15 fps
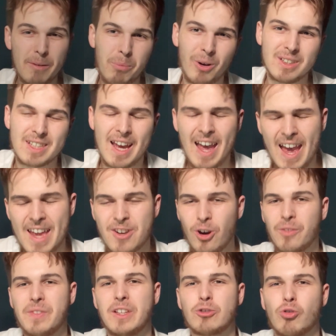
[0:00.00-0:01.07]
points ahead
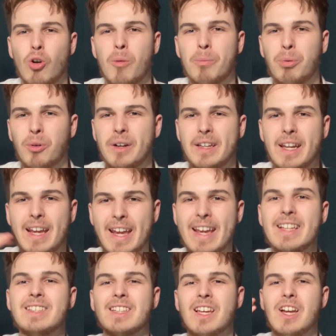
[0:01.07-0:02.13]
of this Grand Prix
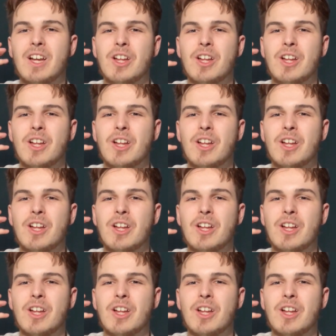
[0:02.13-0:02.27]
is